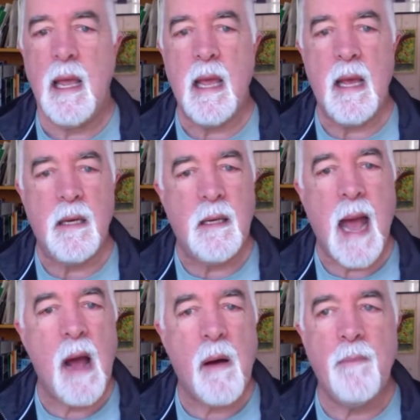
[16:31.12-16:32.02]
And
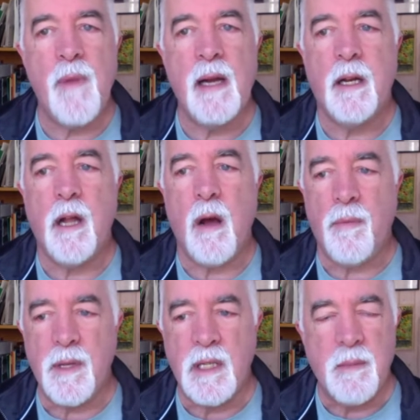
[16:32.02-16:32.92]
now I'm ready to
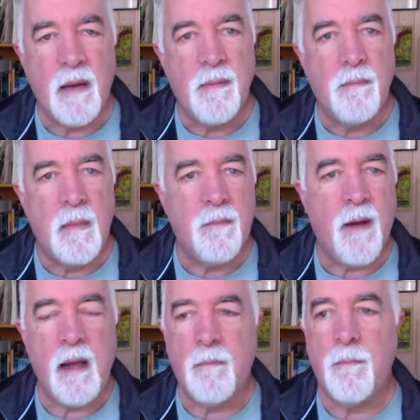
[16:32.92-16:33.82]
go. This is my
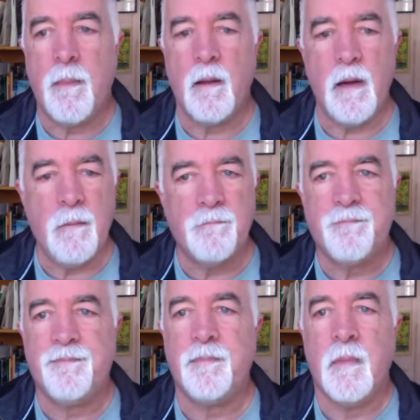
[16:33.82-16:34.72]
file. All right,
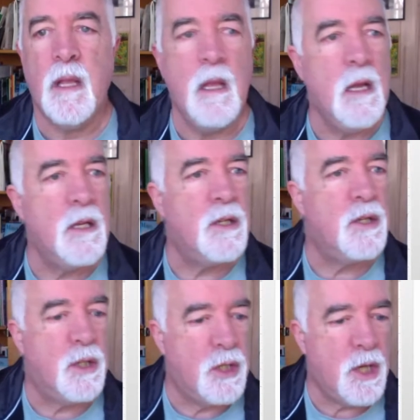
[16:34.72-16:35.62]

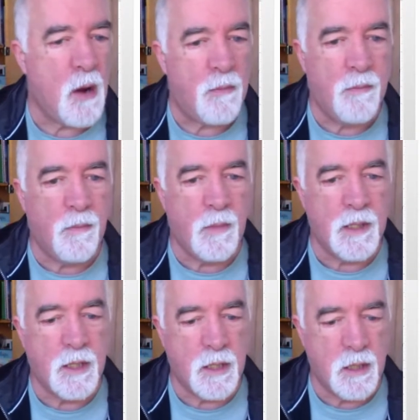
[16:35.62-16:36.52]
so
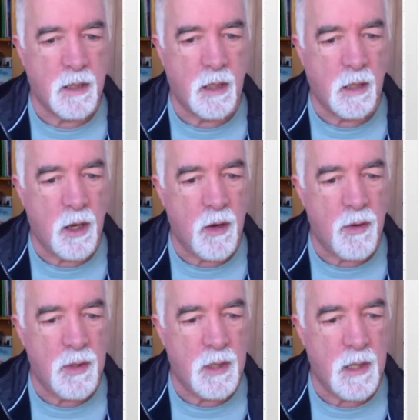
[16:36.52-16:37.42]
let's
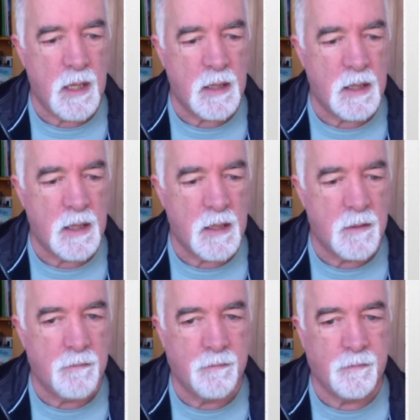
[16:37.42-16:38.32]
close this.